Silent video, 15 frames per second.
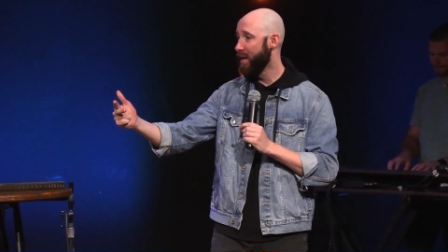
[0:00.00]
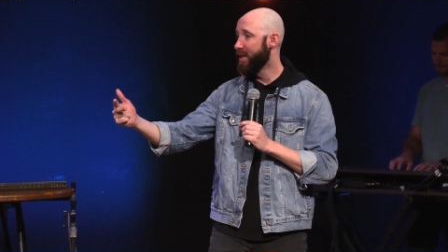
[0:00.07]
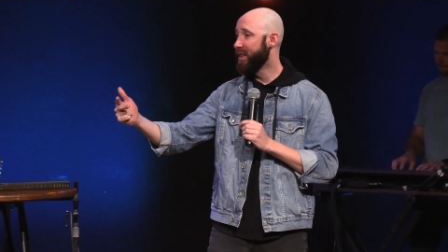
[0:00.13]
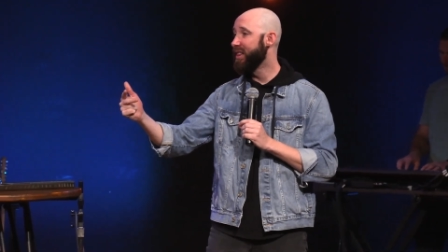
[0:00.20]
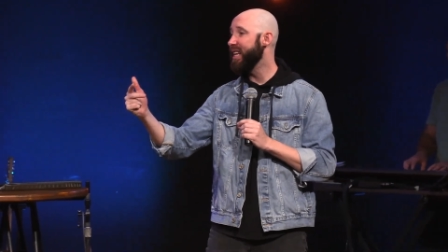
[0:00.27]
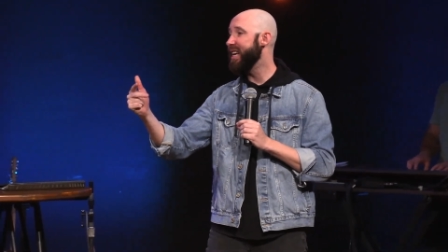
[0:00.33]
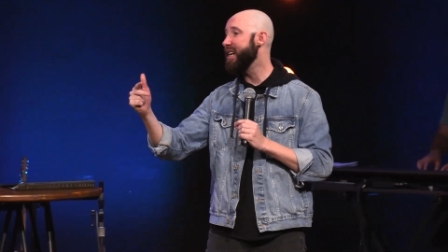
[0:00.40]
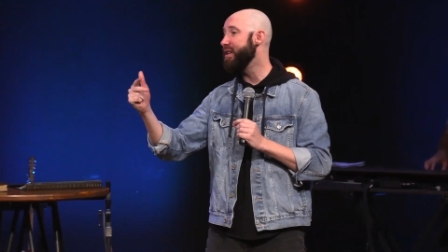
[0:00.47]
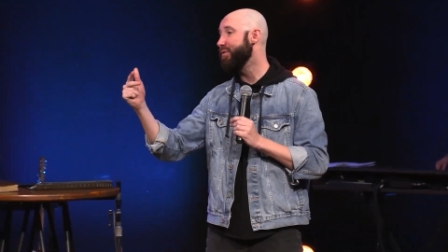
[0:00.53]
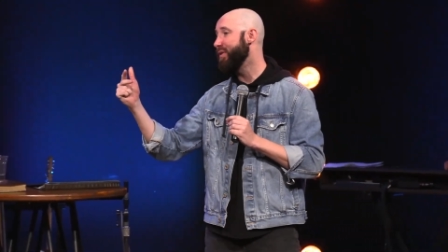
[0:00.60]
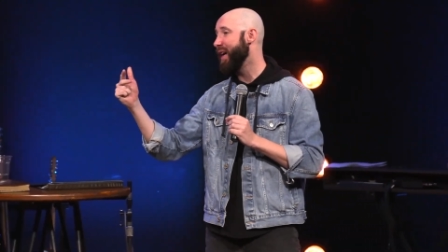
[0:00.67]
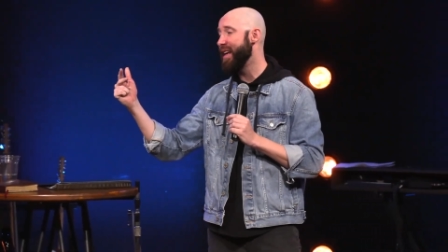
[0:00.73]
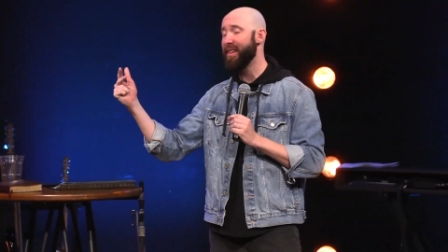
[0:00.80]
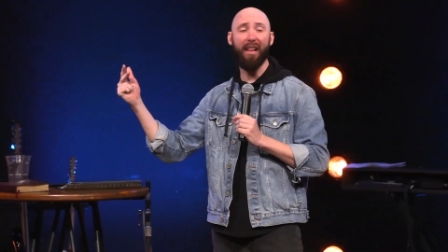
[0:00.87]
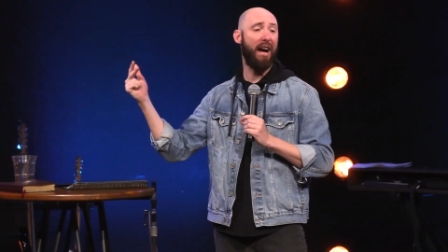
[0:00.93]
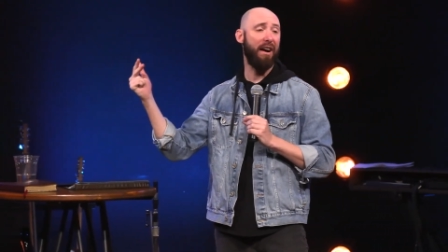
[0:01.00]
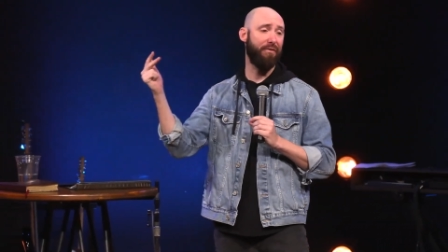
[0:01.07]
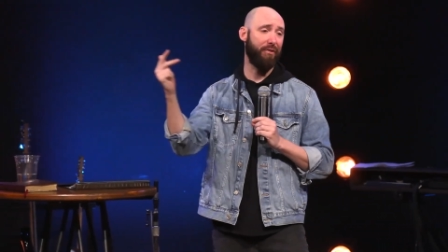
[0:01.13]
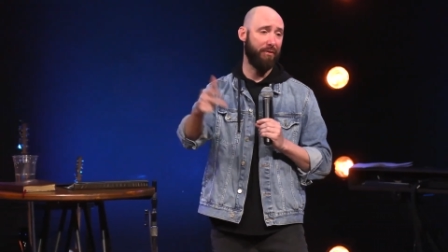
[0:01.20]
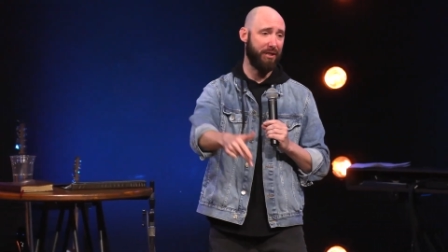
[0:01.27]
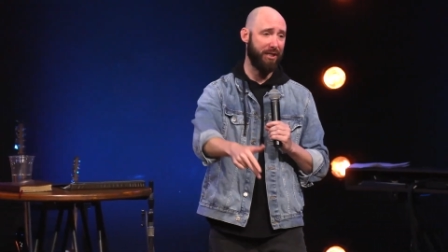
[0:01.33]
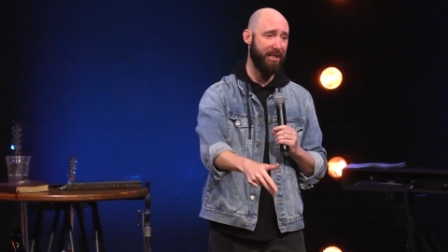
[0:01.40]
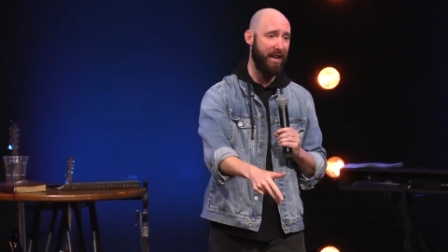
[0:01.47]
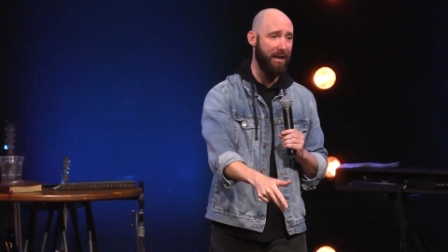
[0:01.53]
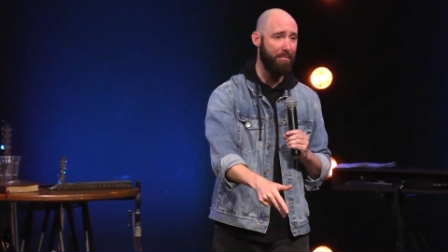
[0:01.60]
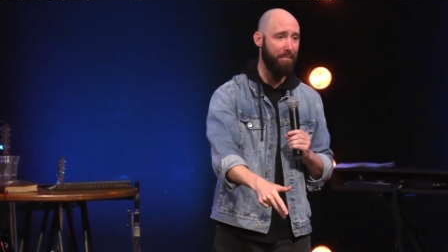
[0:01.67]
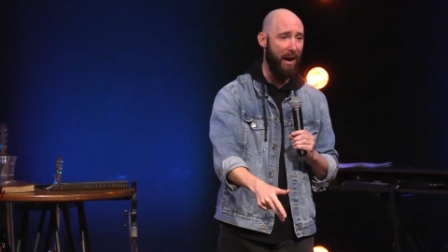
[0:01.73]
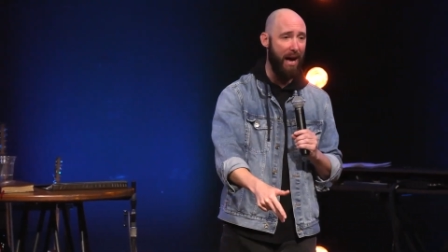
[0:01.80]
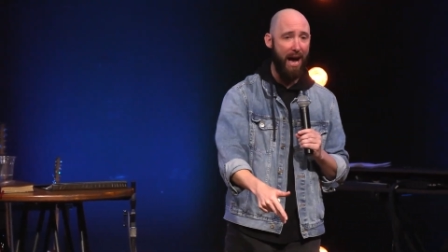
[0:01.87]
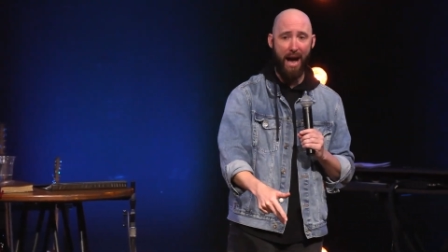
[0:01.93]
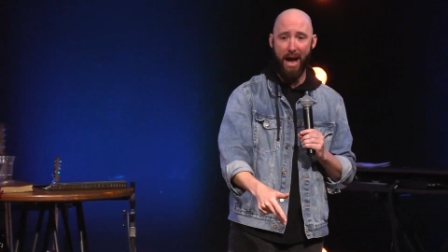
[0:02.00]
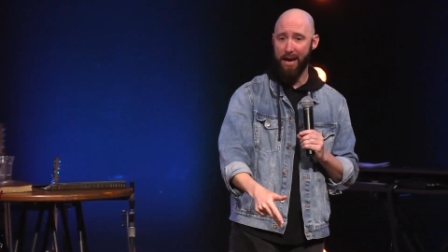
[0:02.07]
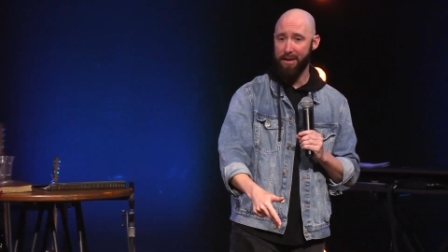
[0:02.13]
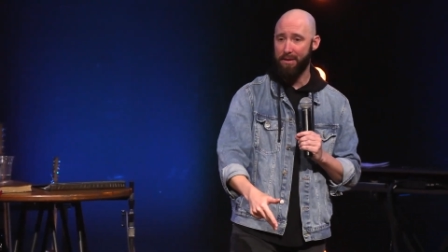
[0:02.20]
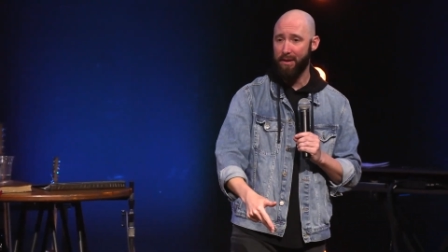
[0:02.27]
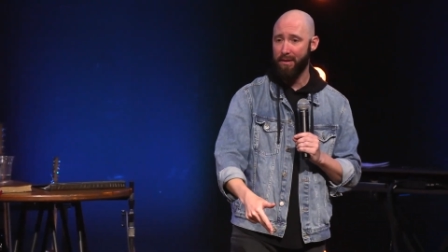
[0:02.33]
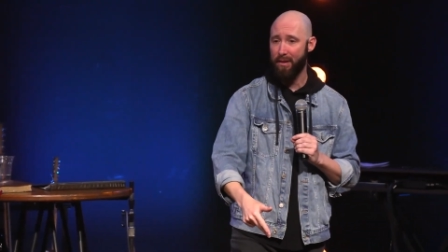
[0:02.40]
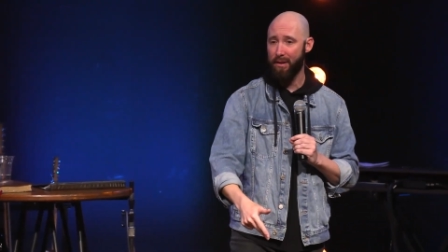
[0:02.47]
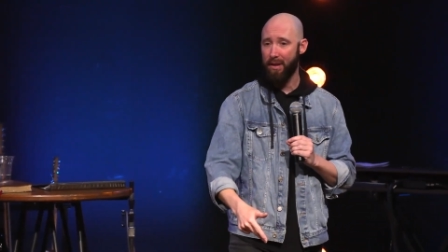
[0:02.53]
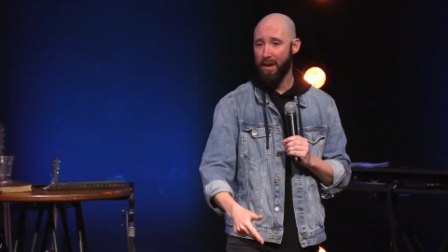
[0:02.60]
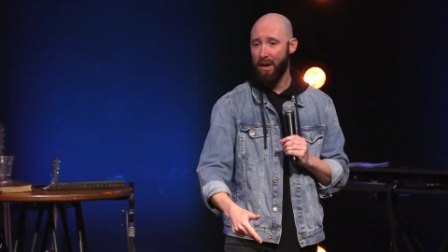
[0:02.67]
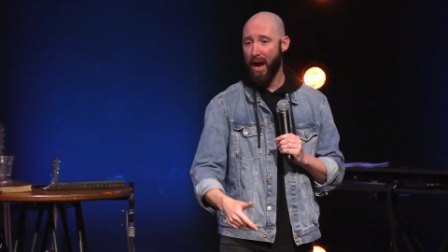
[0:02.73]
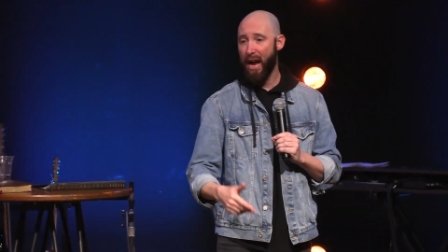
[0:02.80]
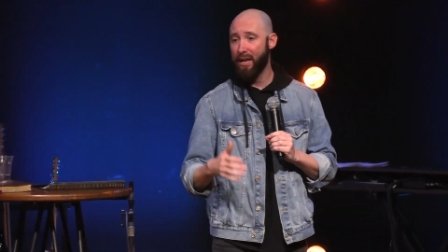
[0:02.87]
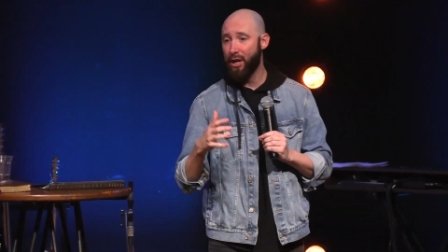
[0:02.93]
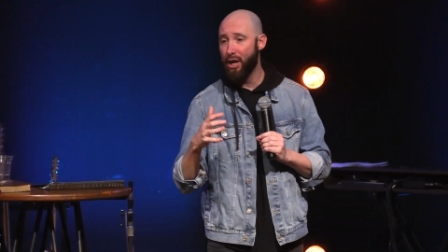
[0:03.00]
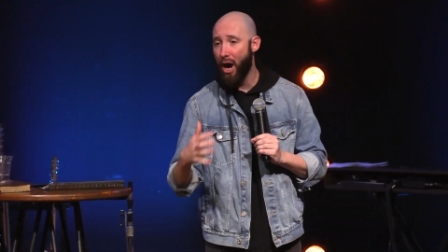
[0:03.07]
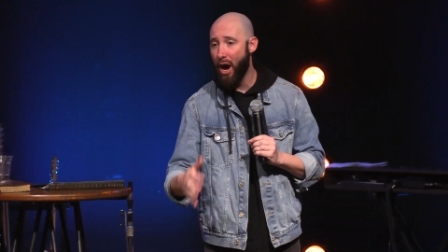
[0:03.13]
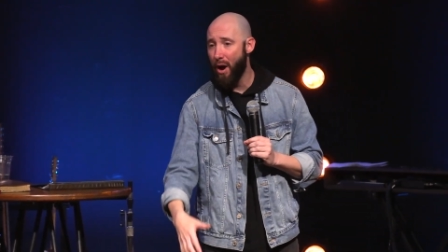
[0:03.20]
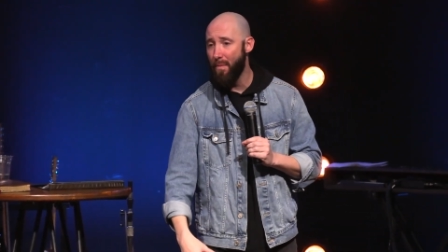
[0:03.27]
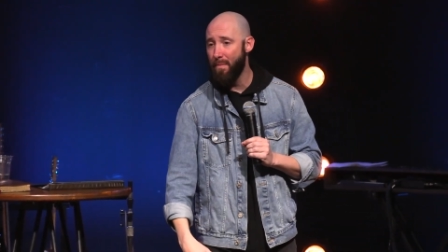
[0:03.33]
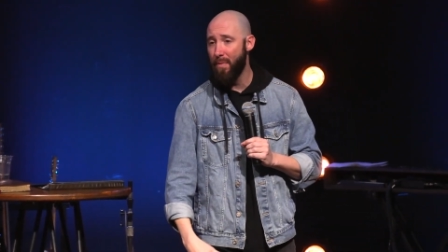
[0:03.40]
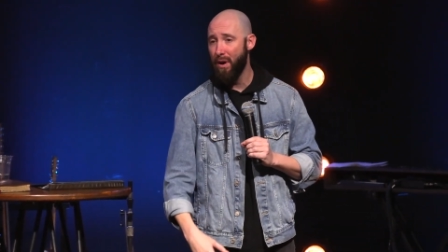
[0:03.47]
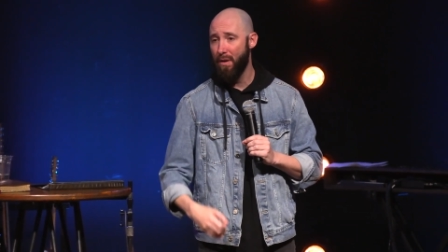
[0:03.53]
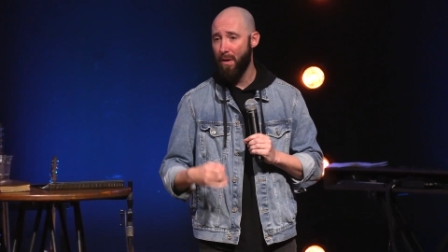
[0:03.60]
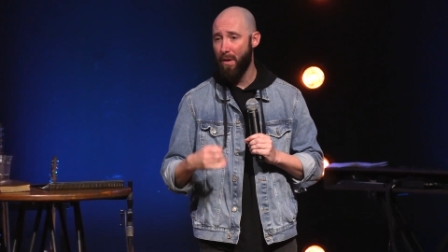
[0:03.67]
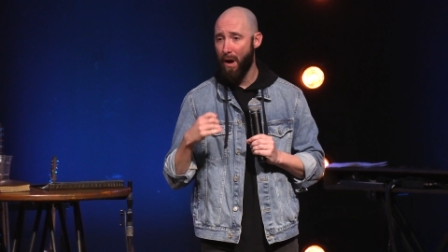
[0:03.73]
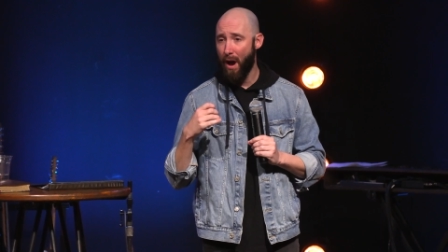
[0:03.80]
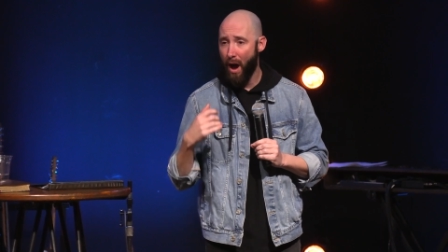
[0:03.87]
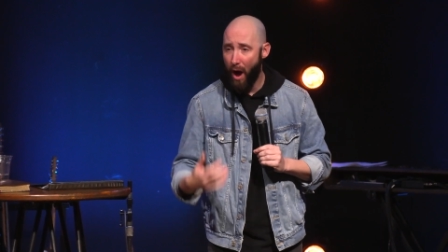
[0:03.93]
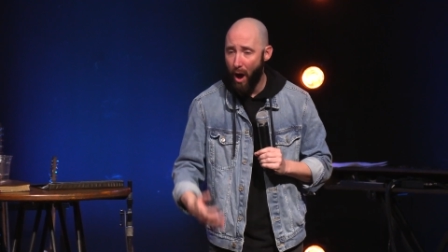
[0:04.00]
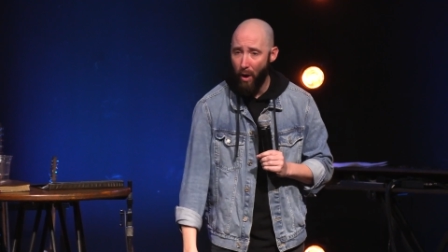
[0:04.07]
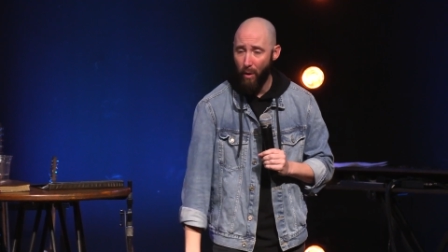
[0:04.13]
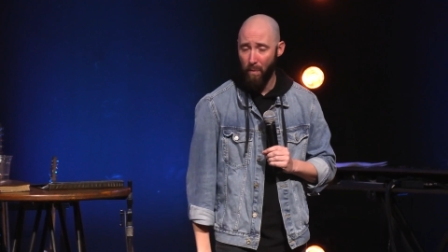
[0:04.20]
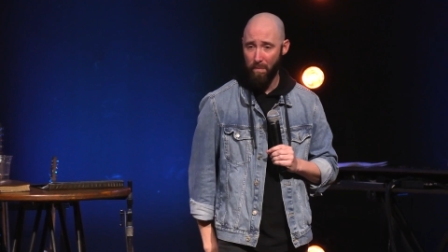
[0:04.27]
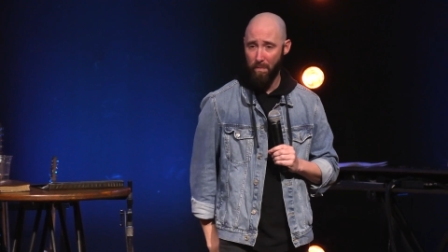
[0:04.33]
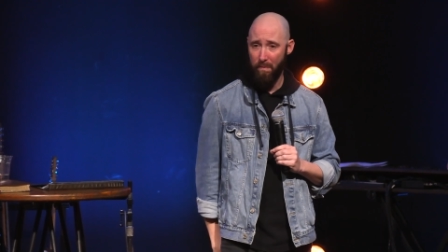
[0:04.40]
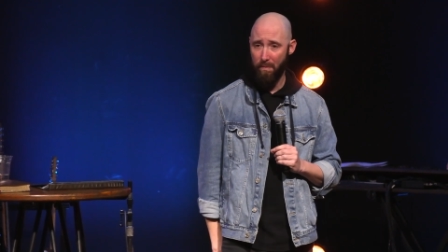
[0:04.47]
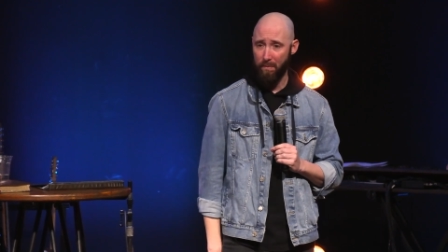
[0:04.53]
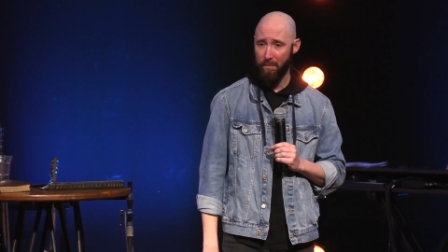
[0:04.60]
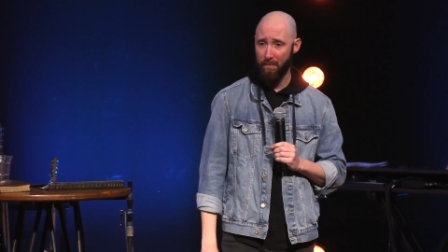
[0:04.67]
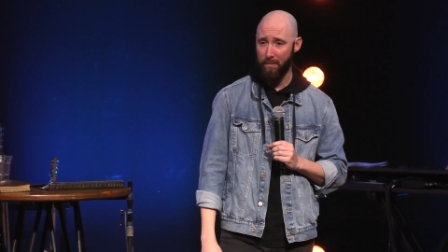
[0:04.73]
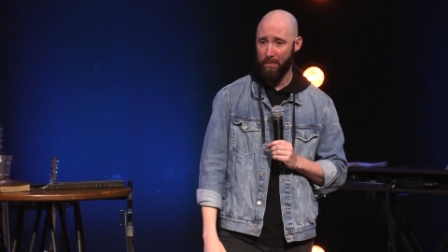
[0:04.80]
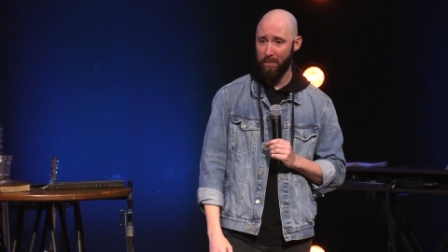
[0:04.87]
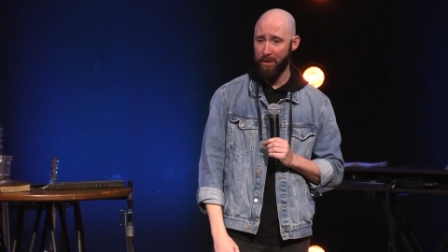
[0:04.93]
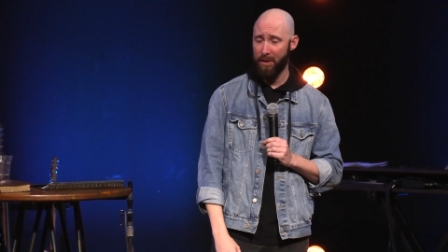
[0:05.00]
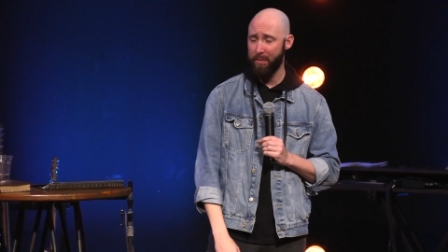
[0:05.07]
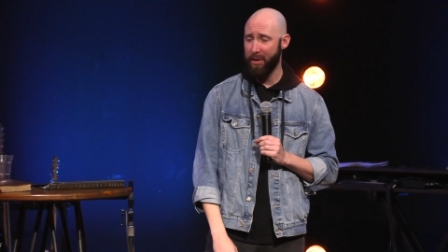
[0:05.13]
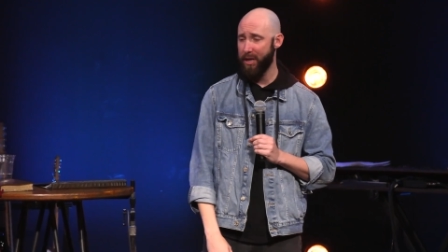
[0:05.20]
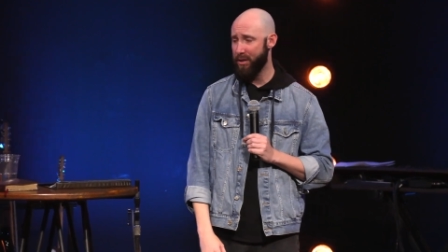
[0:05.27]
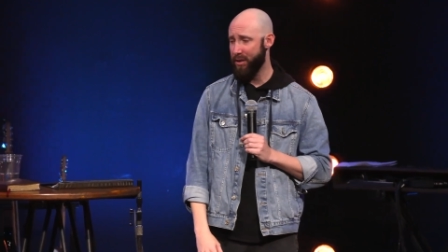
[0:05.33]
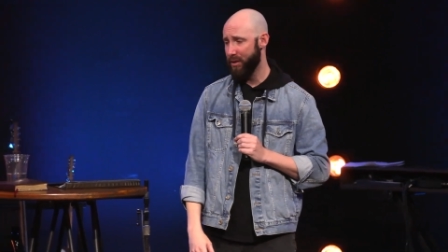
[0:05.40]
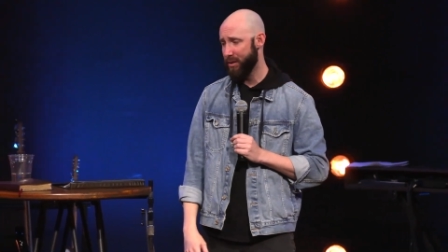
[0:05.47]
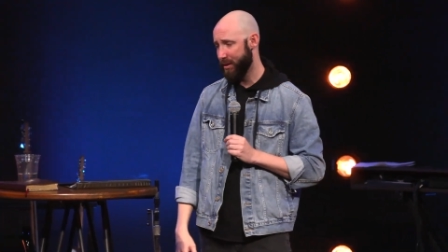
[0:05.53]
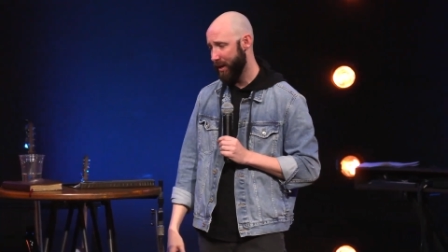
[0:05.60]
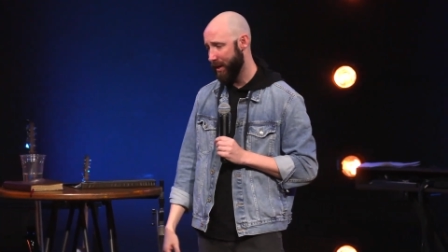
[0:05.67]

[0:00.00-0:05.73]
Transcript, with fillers: Leave that life of sin behind and come home. Let me get you a